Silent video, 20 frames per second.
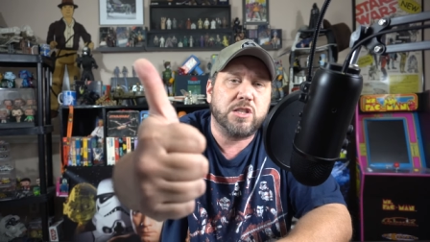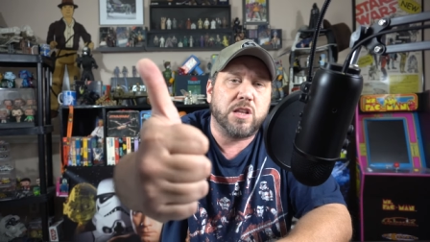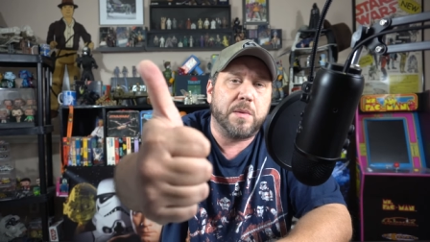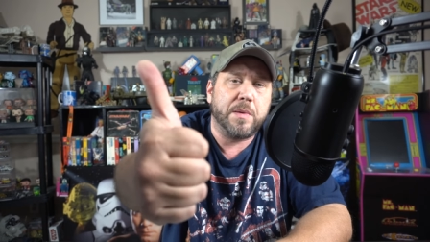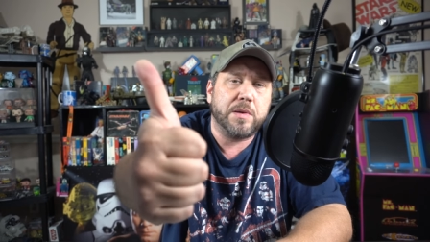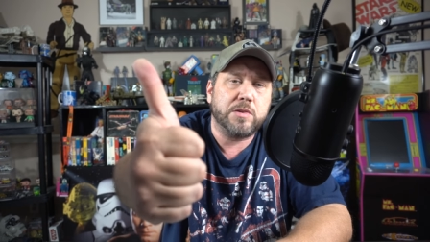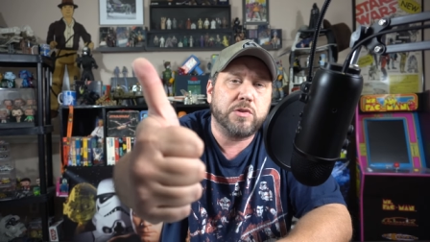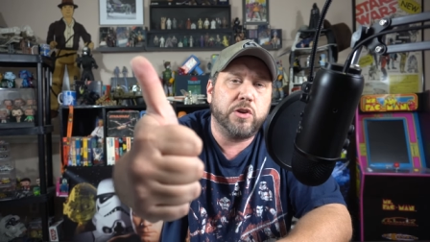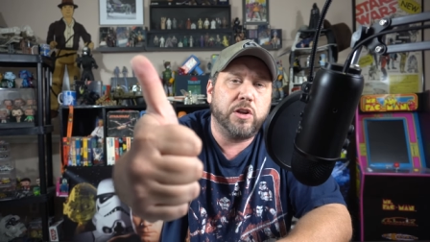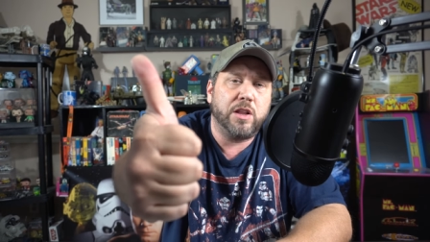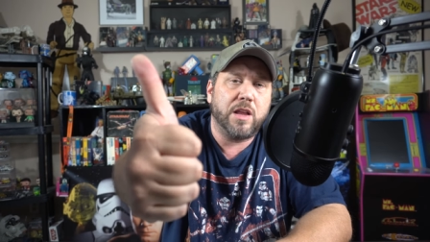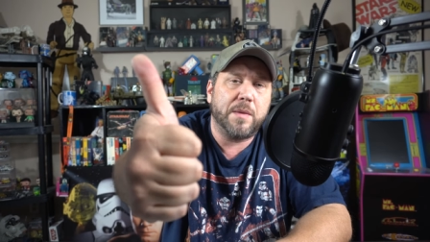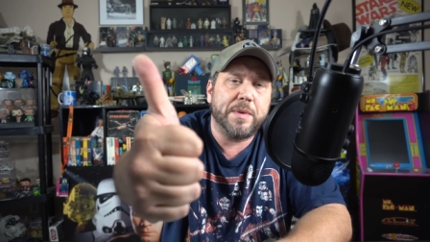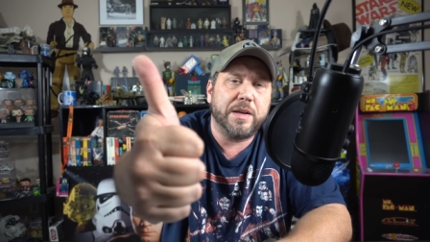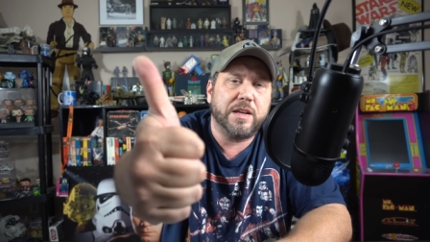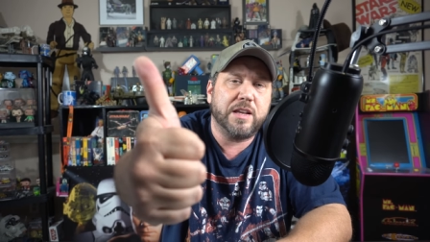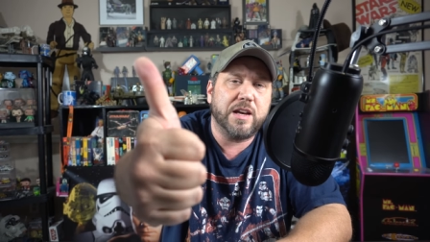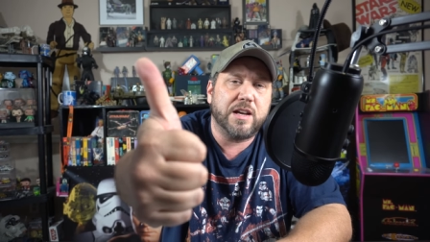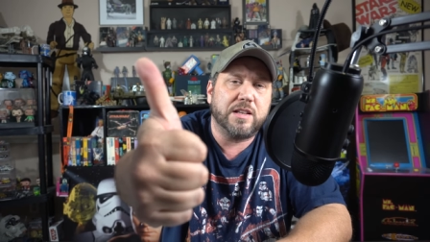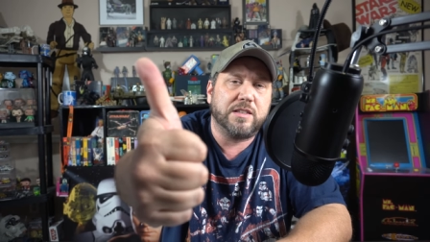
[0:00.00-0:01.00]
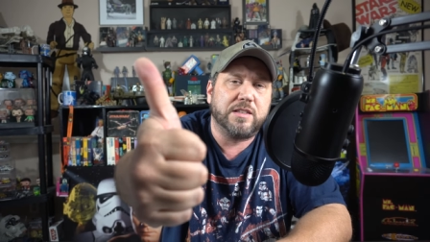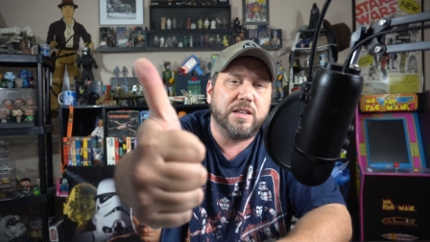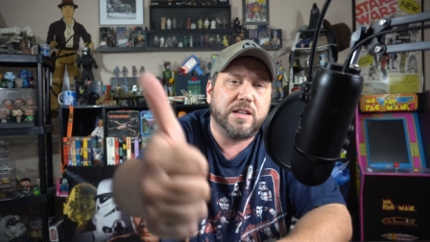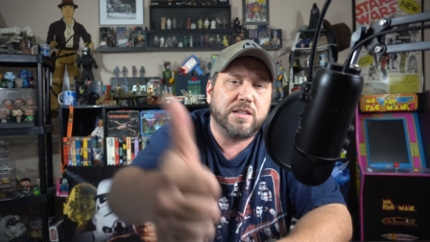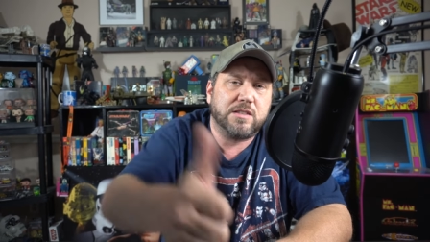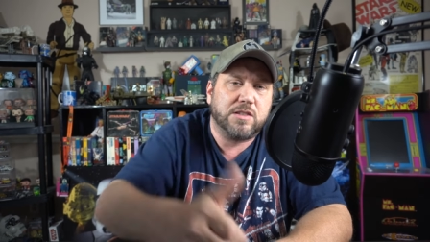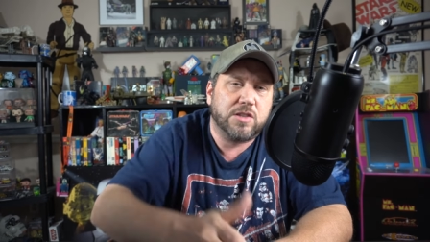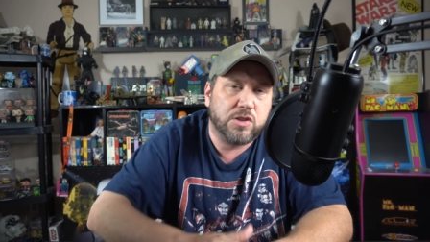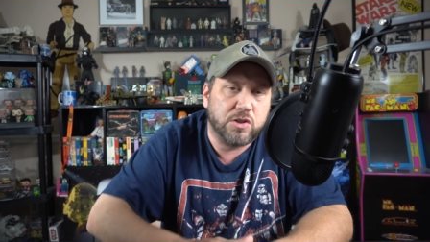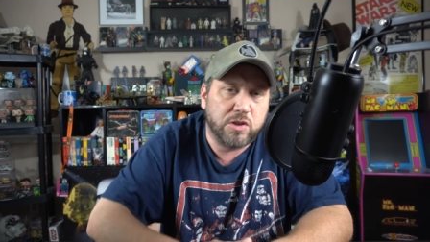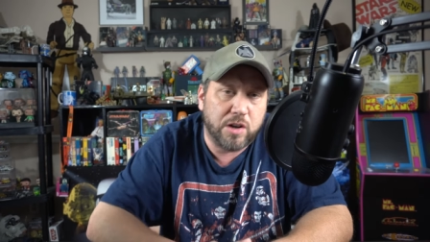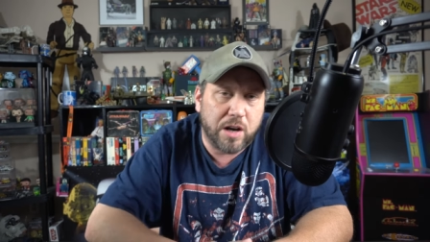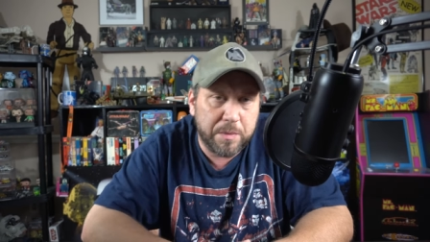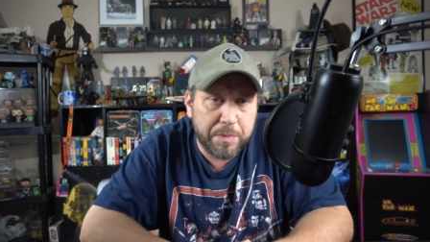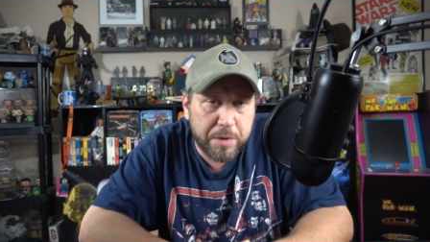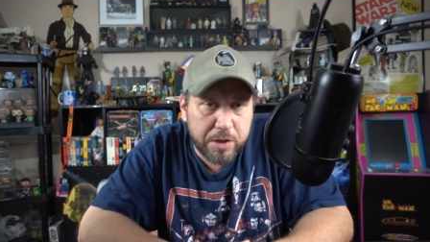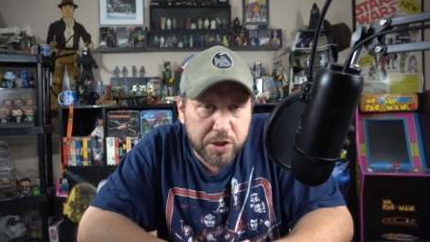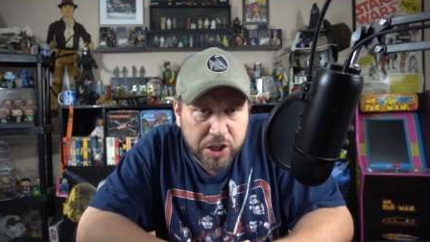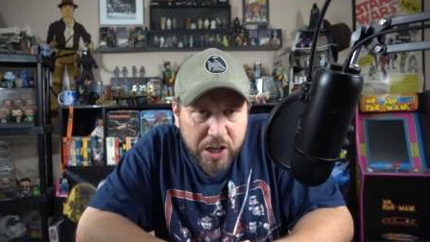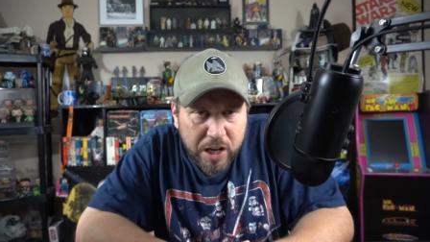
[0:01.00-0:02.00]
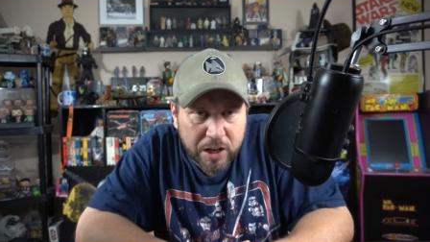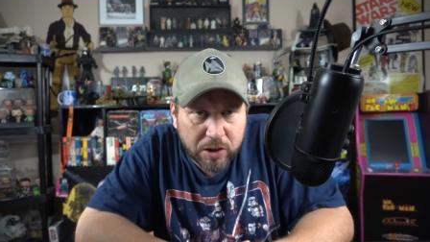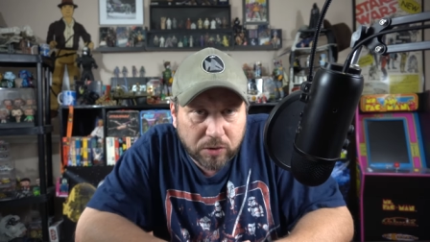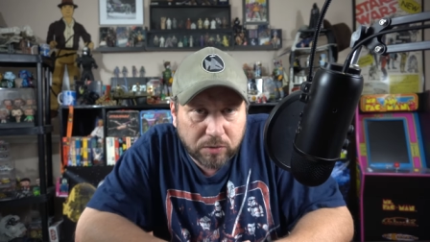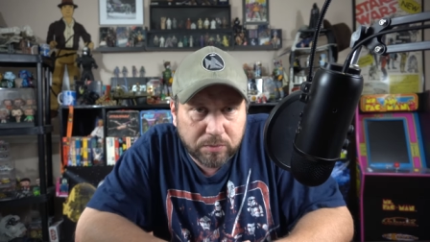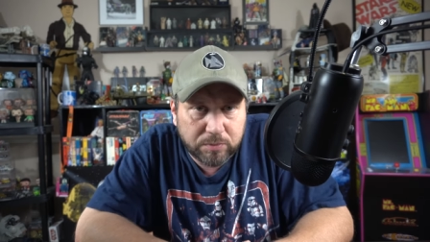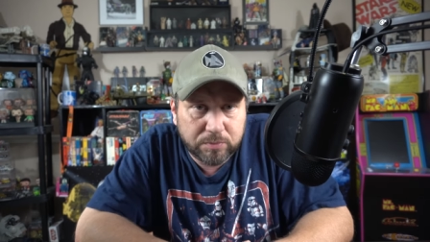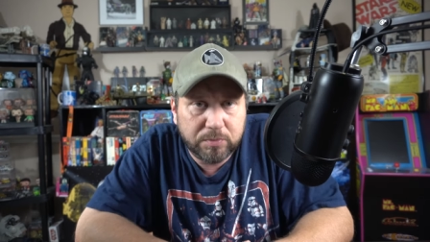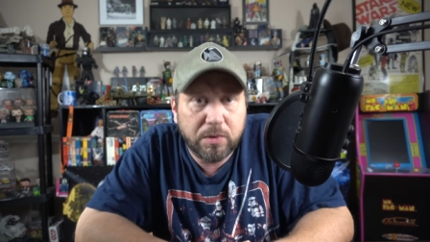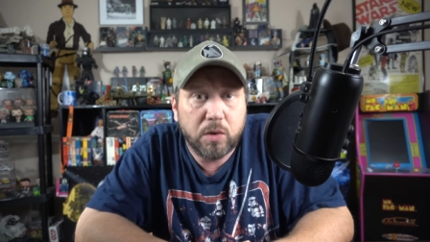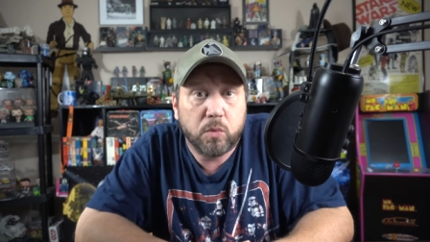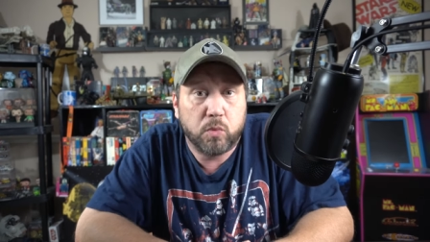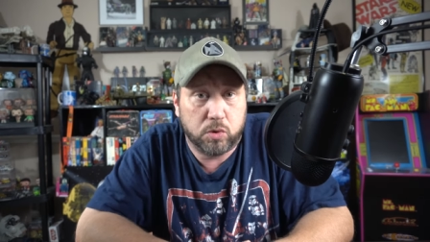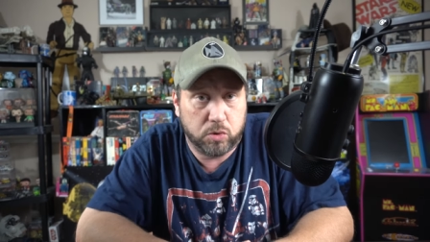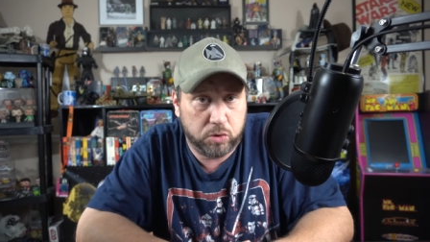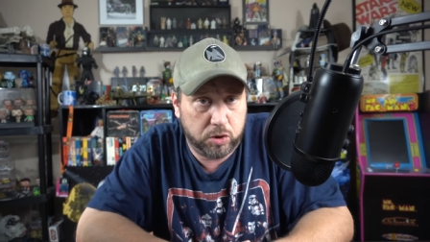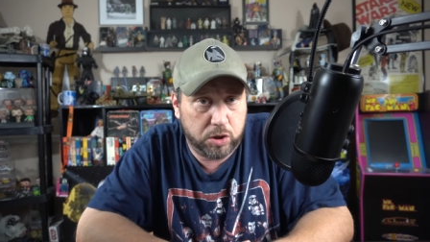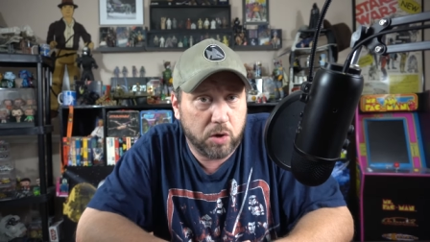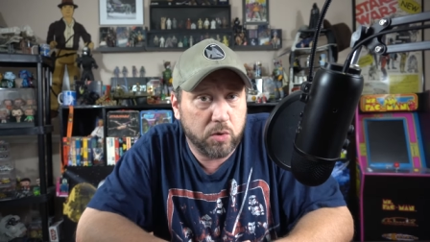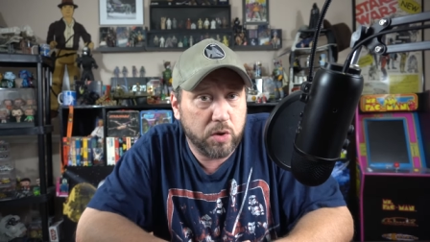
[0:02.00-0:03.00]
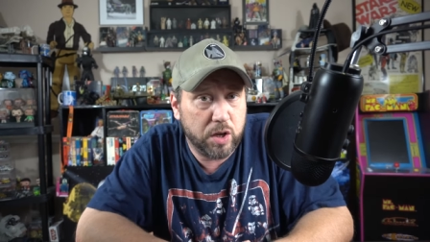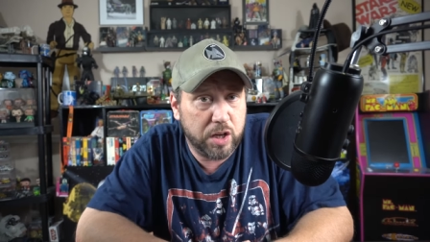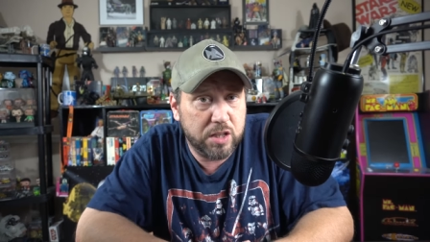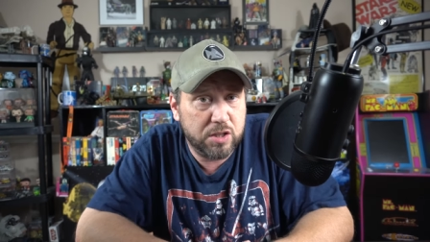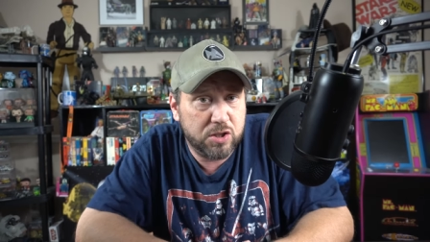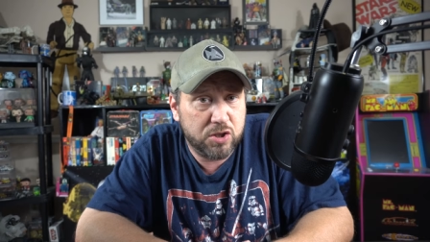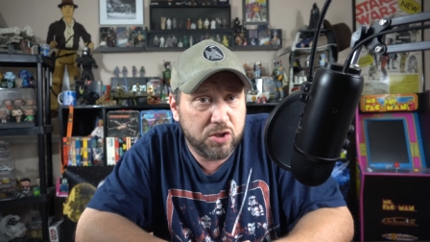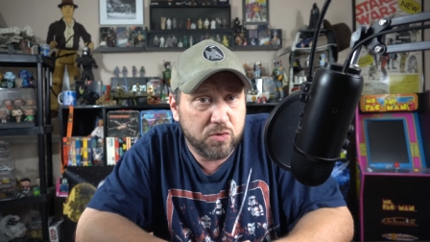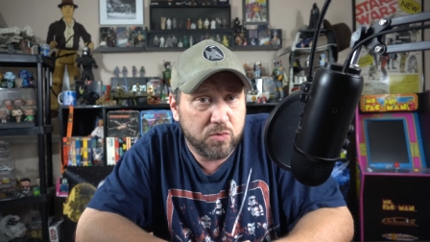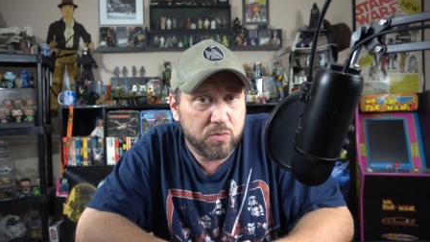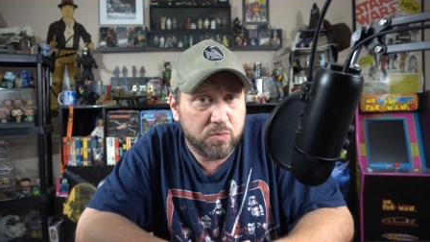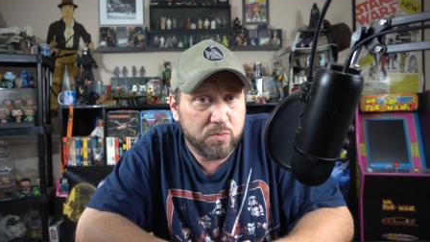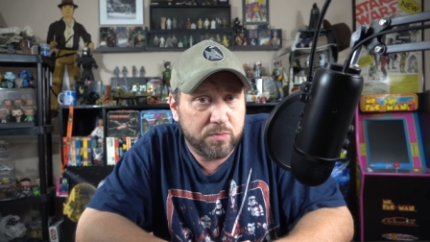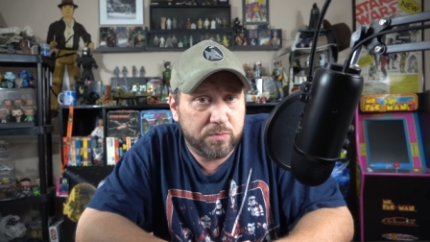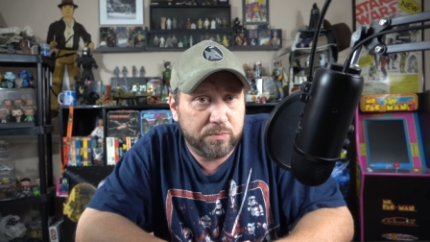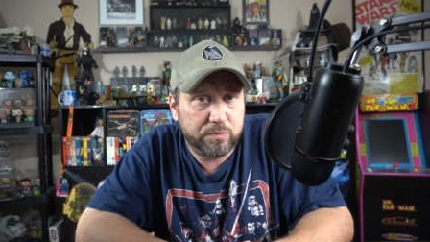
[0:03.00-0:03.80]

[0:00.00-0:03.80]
thumb up, like my content, subscribe to the channel, and we'll talk again soon.